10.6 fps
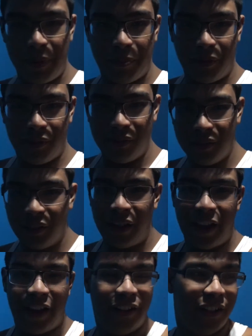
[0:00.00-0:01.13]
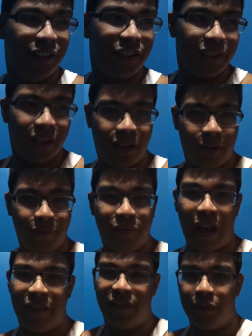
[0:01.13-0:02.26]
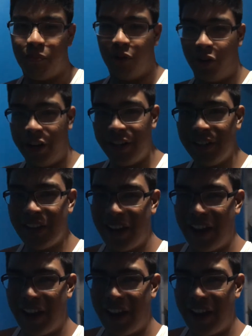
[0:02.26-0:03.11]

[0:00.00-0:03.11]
people, and it's 5 in the morning,